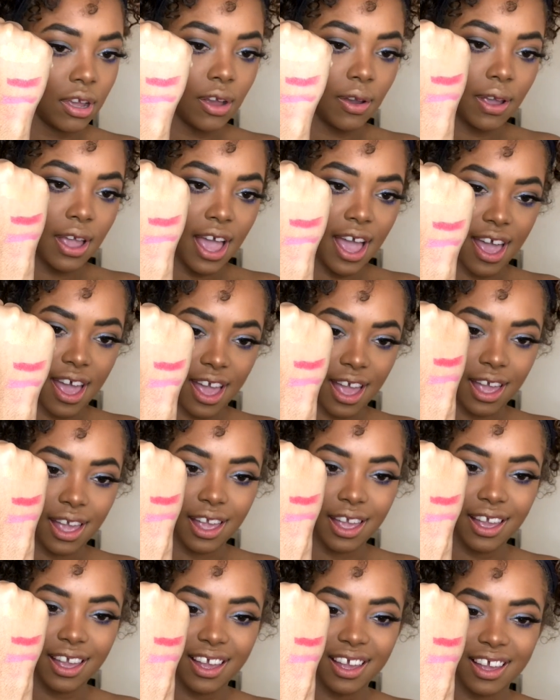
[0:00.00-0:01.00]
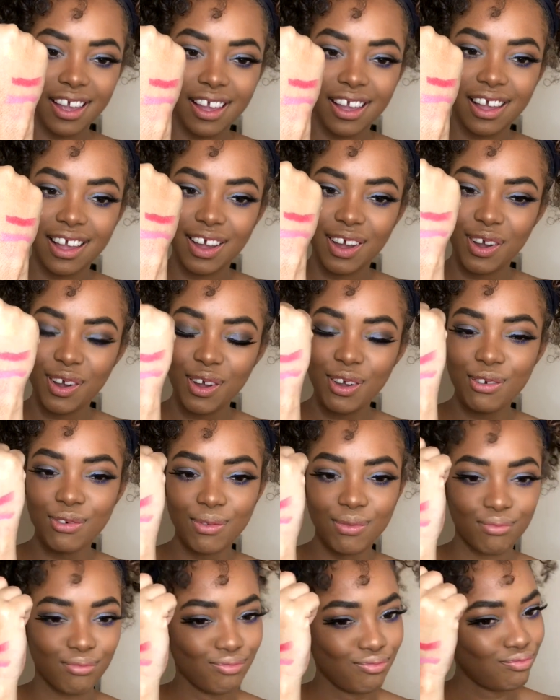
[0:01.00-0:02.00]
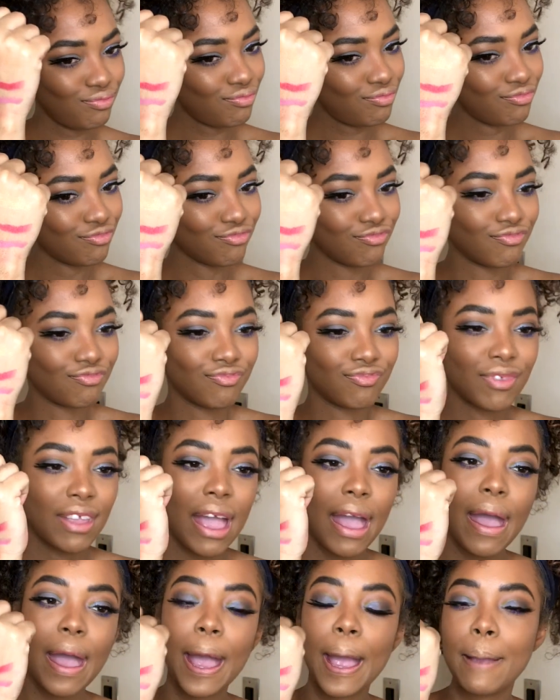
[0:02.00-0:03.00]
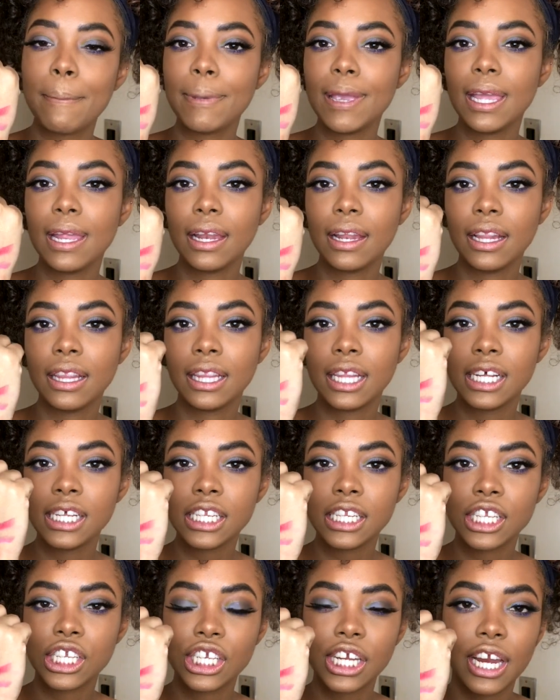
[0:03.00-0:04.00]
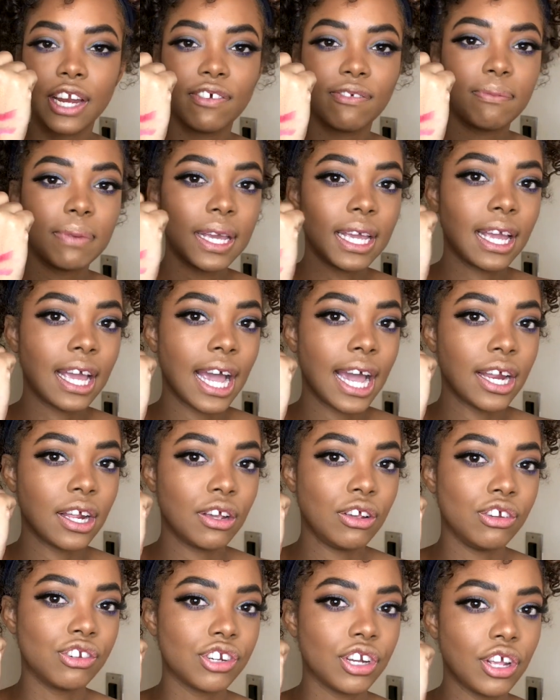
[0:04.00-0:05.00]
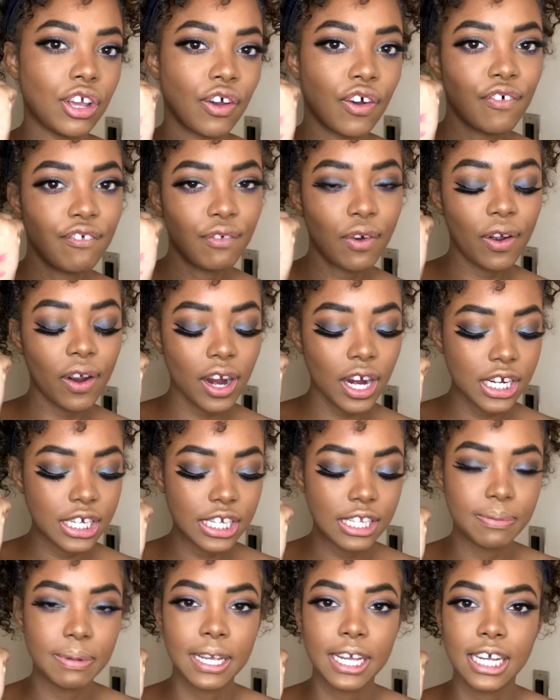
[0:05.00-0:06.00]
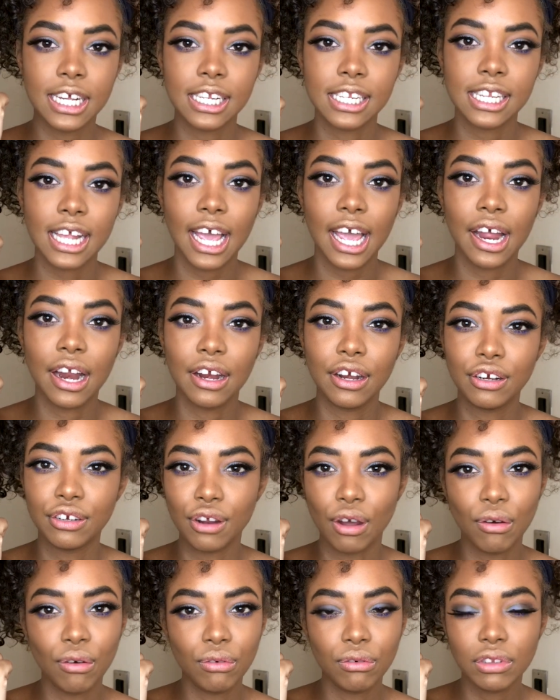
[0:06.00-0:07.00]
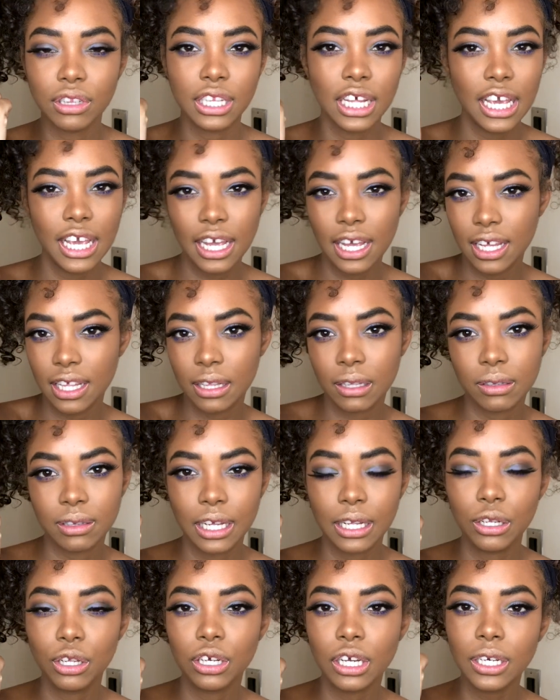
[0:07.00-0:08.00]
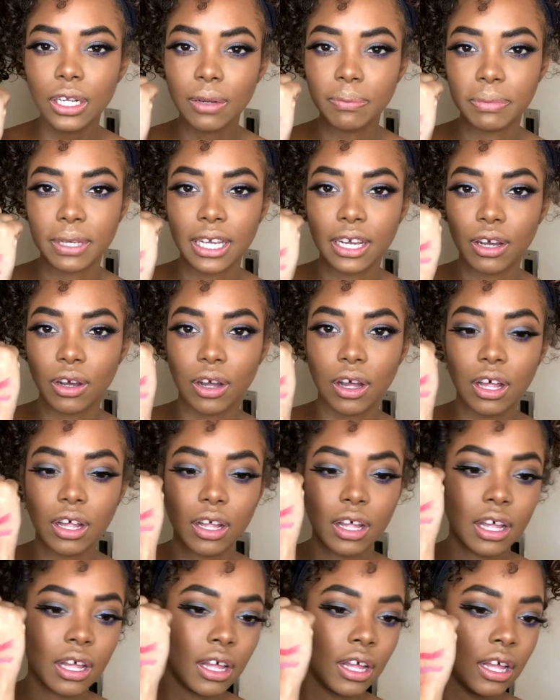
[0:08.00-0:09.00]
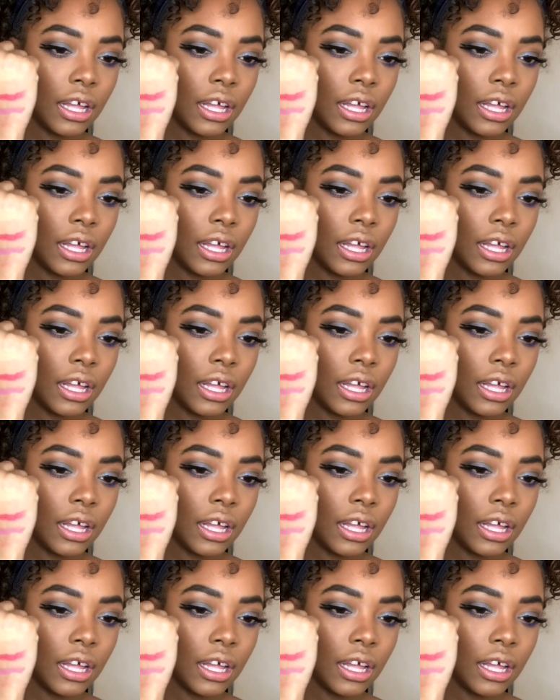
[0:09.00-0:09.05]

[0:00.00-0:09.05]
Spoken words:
Okay. Oh. I mean, this shade of pink I usually go for just because I don't think they look good on me at all.